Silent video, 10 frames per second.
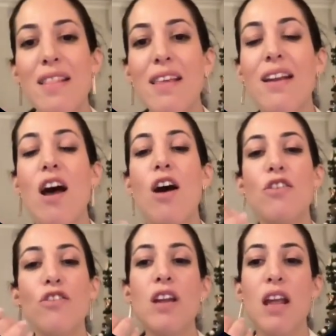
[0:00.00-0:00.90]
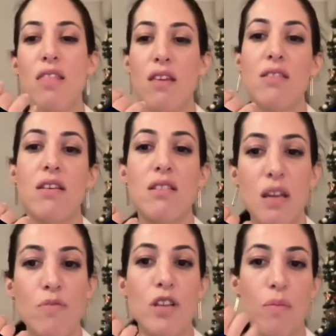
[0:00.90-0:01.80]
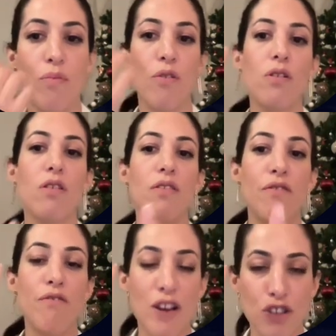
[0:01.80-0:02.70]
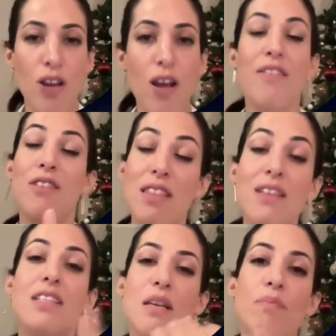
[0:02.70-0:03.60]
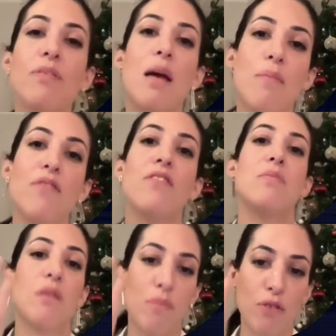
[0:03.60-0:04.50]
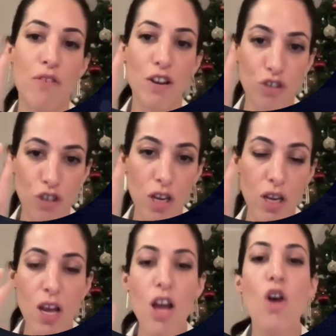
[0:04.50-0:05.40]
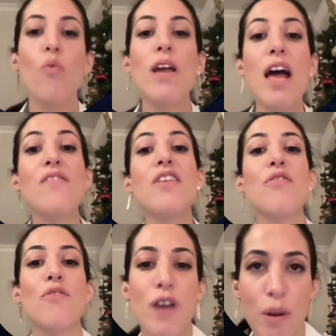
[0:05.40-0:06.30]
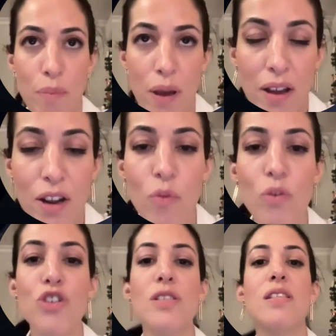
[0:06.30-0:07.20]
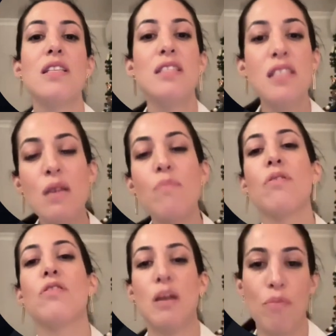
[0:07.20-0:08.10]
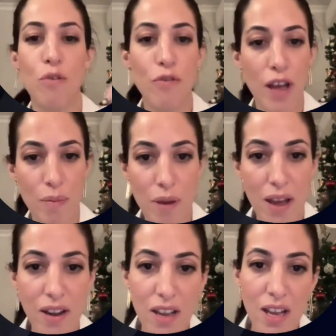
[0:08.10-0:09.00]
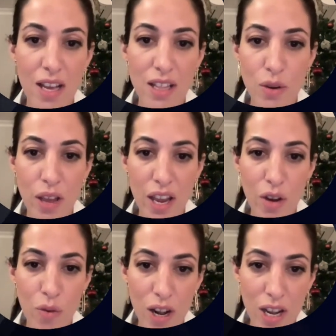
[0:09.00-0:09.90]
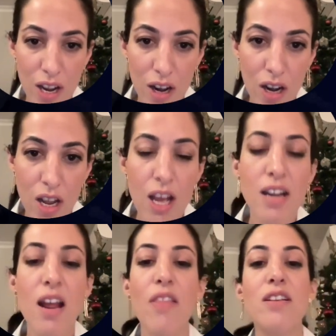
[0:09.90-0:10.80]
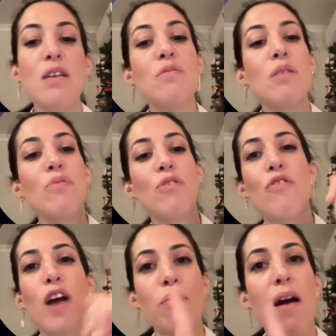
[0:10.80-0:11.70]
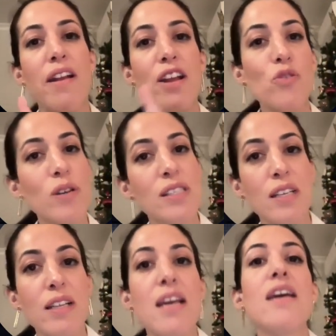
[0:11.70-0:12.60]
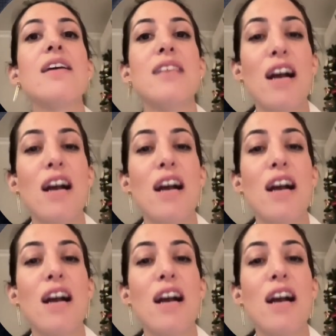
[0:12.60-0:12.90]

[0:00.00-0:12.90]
And then underneath the deep temporal fascia, underneath the deep lamina of the deep temporal fascia, we have another fat pad, which is the deep temporal fat pad located right here. Now, the deep temporal fat pad, interestingly,